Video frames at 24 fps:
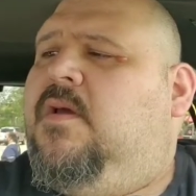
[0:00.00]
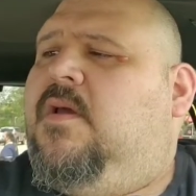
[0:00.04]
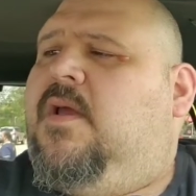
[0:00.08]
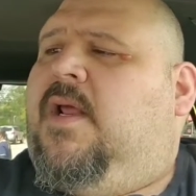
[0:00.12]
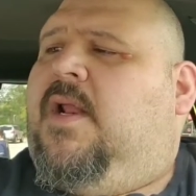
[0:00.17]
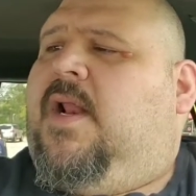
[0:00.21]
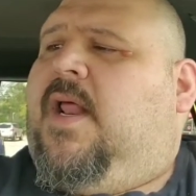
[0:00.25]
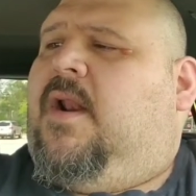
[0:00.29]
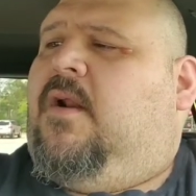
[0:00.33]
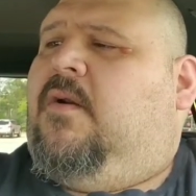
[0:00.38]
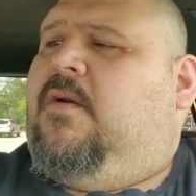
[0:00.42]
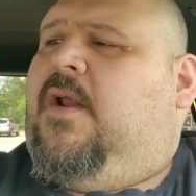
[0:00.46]

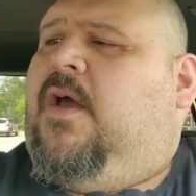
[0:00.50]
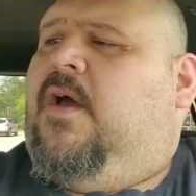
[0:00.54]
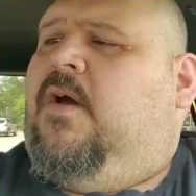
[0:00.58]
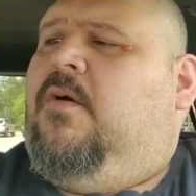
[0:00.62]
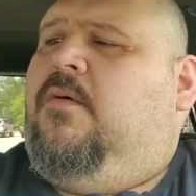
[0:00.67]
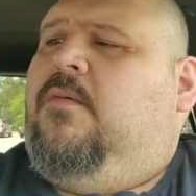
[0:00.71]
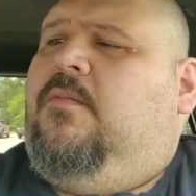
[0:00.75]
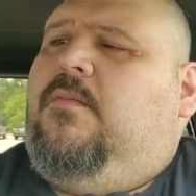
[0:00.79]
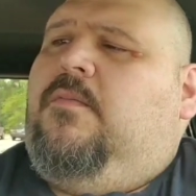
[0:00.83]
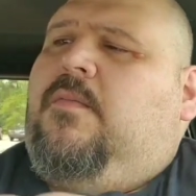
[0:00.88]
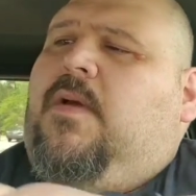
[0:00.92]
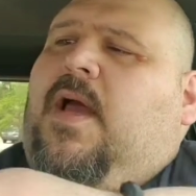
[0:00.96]
And I don't
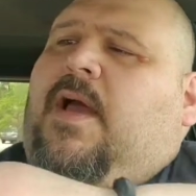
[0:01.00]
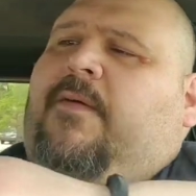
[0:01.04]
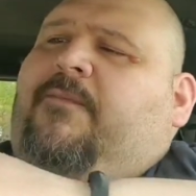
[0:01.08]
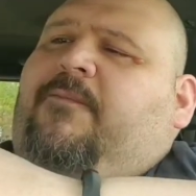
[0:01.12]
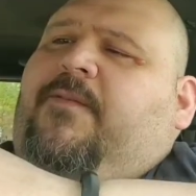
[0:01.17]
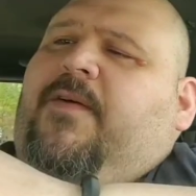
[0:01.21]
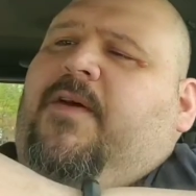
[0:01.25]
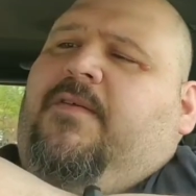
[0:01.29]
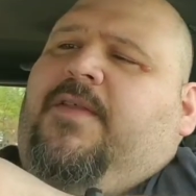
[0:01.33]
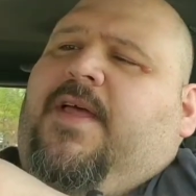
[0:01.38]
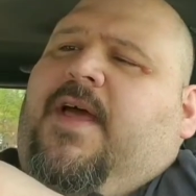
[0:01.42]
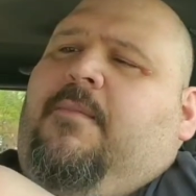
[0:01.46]
know, I
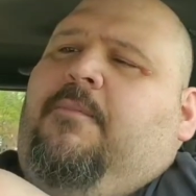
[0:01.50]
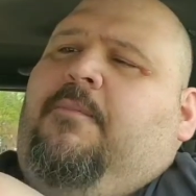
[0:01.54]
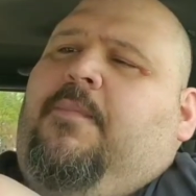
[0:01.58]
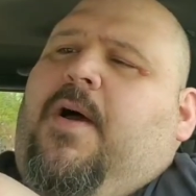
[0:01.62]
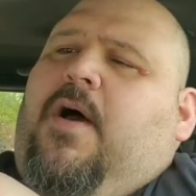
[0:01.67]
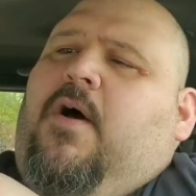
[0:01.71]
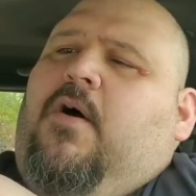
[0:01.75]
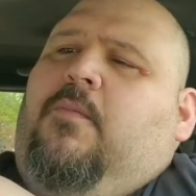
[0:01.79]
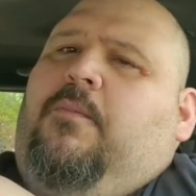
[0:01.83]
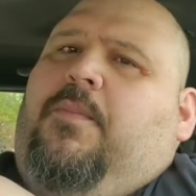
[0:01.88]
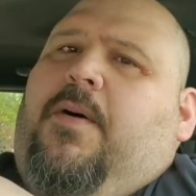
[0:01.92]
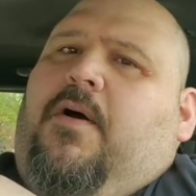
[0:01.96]
feel that
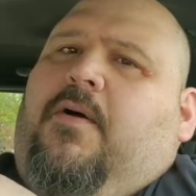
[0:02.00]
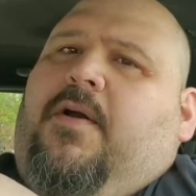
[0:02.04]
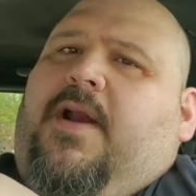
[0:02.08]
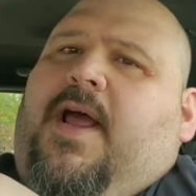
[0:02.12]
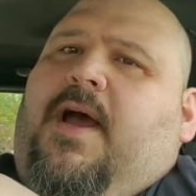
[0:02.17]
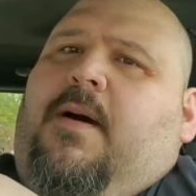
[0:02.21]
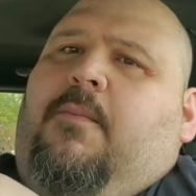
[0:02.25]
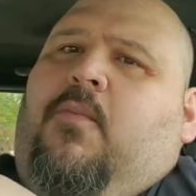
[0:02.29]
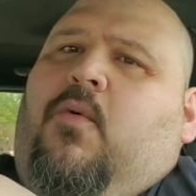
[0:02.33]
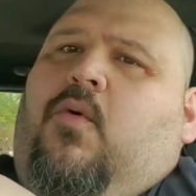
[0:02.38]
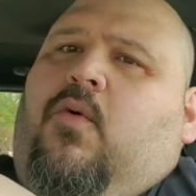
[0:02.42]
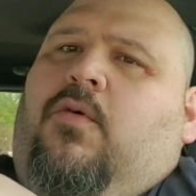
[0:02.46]
bone poking
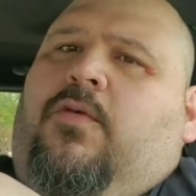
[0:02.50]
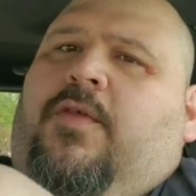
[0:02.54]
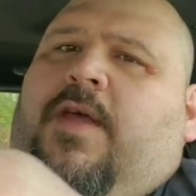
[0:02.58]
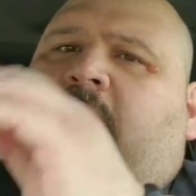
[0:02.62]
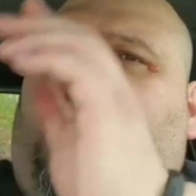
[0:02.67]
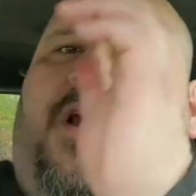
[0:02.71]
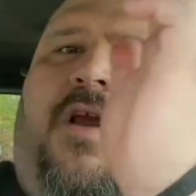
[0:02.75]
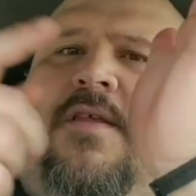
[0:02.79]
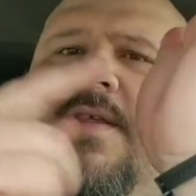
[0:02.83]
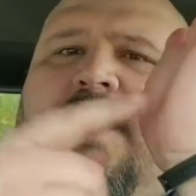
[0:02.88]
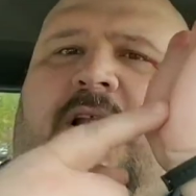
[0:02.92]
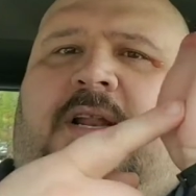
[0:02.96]
out more
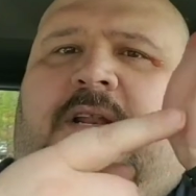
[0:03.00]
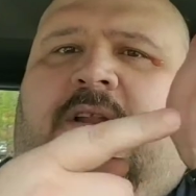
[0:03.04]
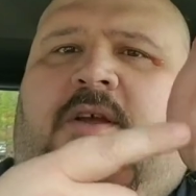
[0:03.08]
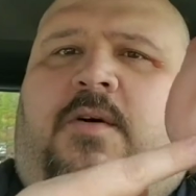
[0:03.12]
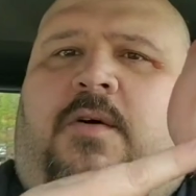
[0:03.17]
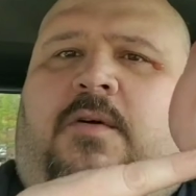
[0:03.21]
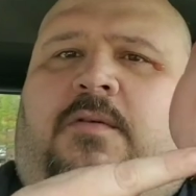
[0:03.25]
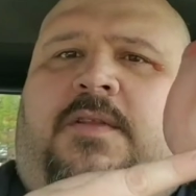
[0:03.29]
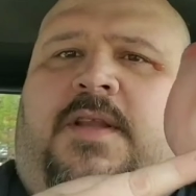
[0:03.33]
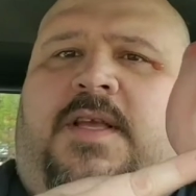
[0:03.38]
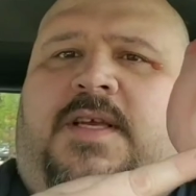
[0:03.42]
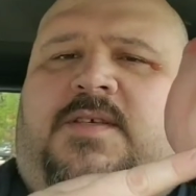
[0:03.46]
there than I do
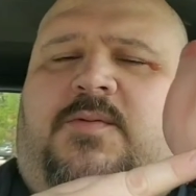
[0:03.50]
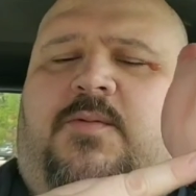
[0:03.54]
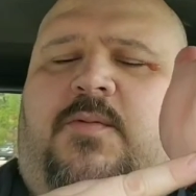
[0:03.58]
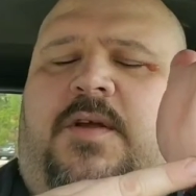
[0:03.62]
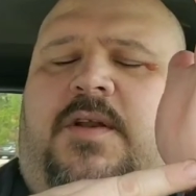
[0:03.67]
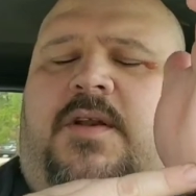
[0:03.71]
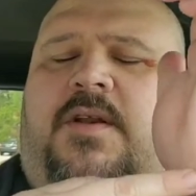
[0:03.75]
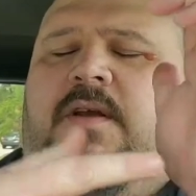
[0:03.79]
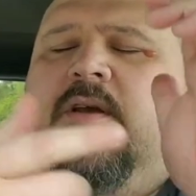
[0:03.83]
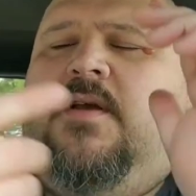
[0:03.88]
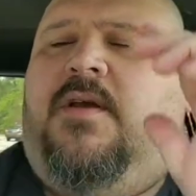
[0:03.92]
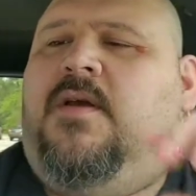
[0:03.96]
on this
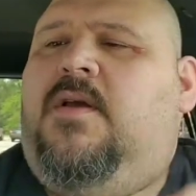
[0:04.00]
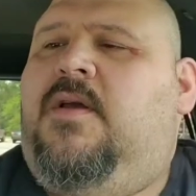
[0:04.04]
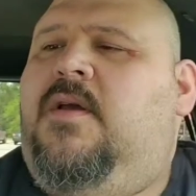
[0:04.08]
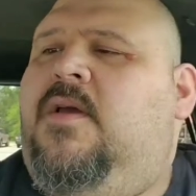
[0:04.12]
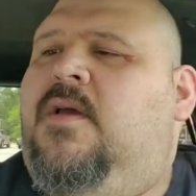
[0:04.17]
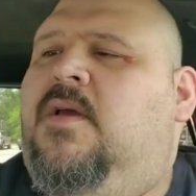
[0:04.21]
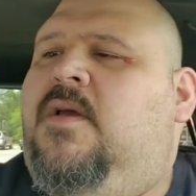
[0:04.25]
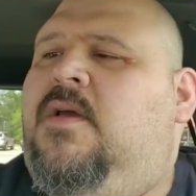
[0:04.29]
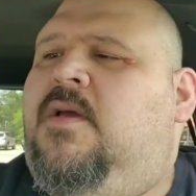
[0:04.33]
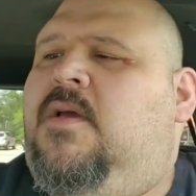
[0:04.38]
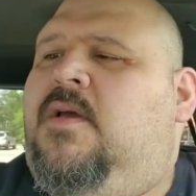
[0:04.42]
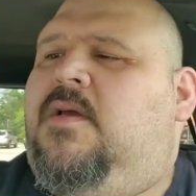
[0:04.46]
one.
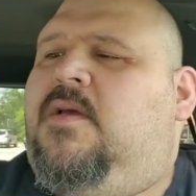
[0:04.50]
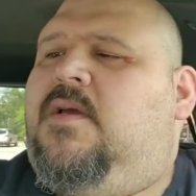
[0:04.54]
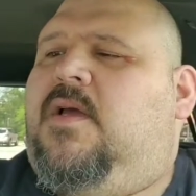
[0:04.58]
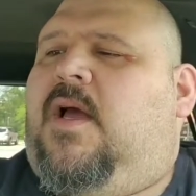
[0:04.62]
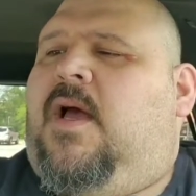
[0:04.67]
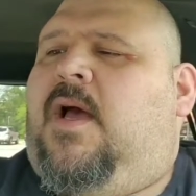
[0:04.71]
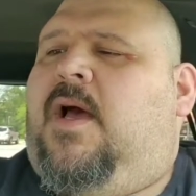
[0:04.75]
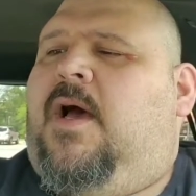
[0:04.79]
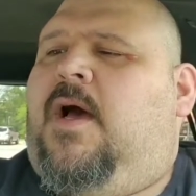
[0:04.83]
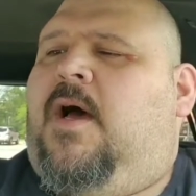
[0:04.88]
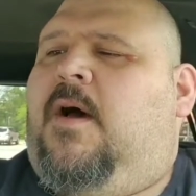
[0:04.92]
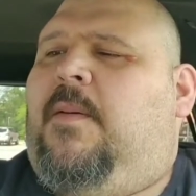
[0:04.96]

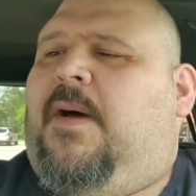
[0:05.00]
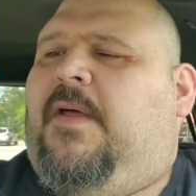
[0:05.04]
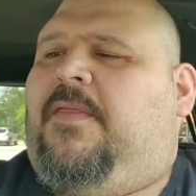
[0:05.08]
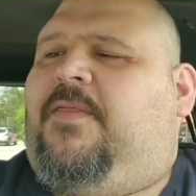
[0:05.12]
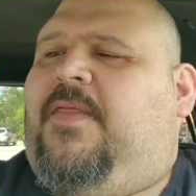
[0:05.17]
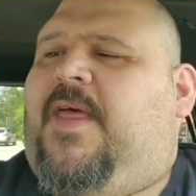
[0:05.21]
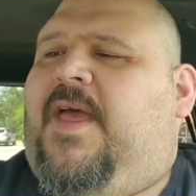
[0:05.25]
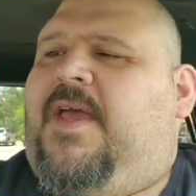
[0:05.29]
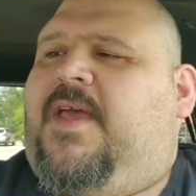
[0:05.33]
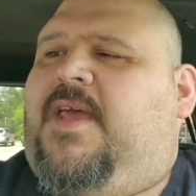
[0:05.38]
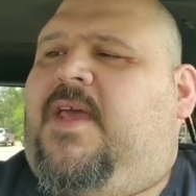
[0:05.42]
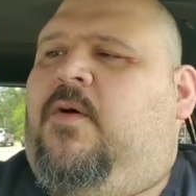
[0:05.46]
Um, I
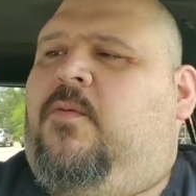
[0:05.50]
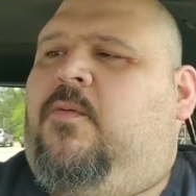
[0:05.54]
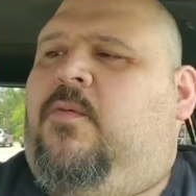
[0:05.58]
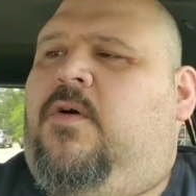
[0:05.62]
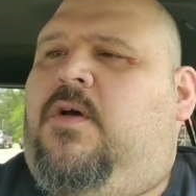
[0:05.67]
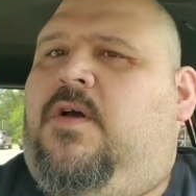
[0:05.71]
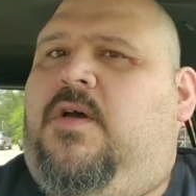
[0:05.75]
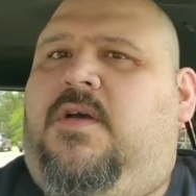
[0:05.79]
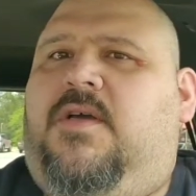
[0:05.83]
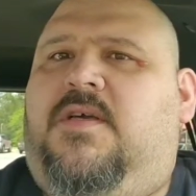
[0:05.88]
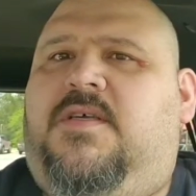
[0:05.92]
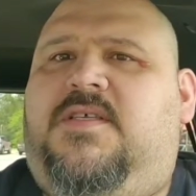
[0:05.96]
think it
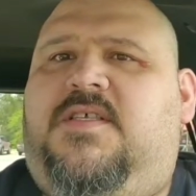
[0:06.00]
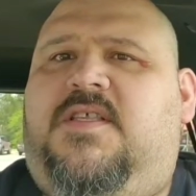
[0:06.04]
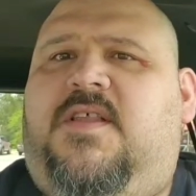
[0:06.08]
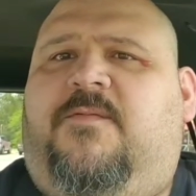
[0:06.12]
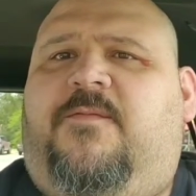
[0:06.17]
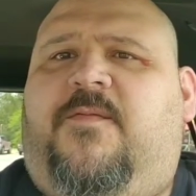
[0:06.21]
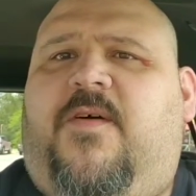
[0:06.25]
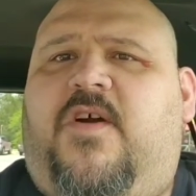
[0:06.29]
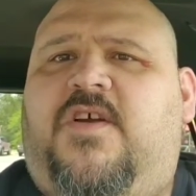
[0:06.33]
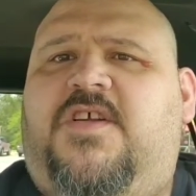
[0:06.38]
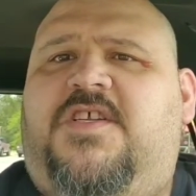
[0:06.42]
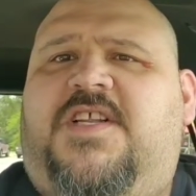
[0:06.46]
was the
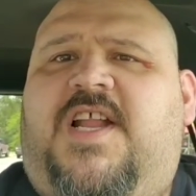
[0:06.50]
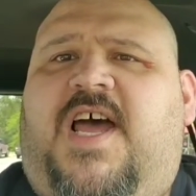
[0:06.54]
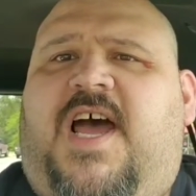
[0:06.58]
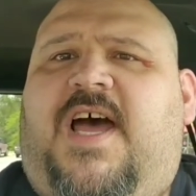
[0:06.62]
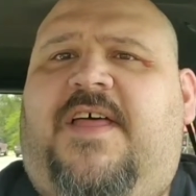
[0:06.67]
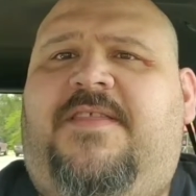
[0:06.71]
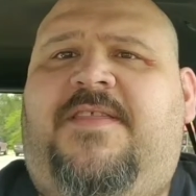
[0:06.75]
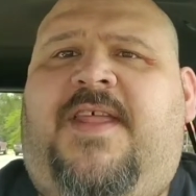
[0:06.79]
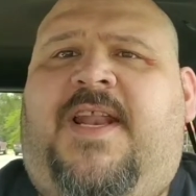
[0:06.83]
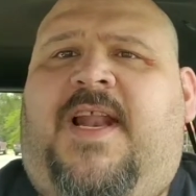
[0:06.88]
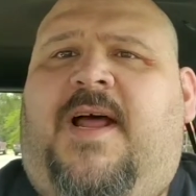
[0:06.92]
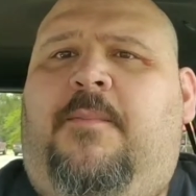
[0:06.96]
first
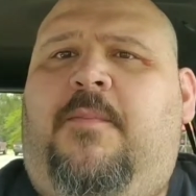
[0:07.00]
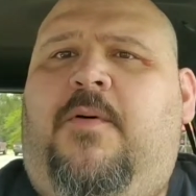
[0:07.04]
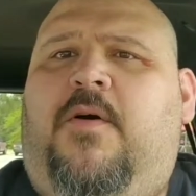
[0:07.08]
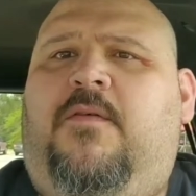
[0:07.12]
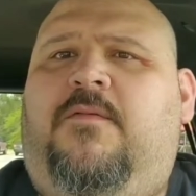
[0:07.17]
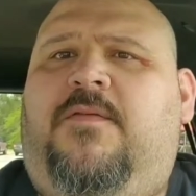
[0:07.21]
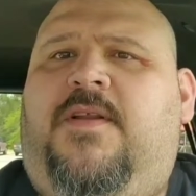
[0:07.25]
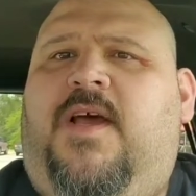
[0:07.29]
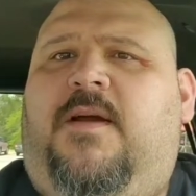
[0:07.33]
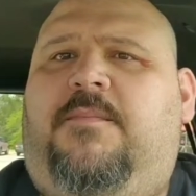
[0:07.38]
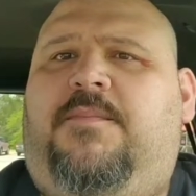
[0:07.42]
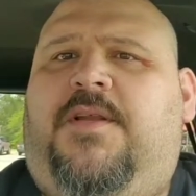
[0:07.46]
night that I
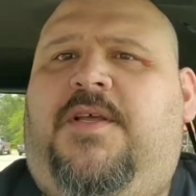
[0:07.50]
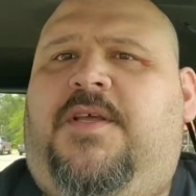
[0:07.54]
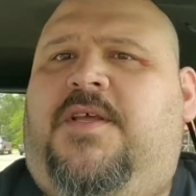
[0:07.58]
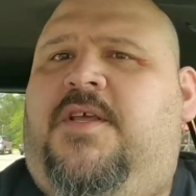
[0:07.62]
moved up to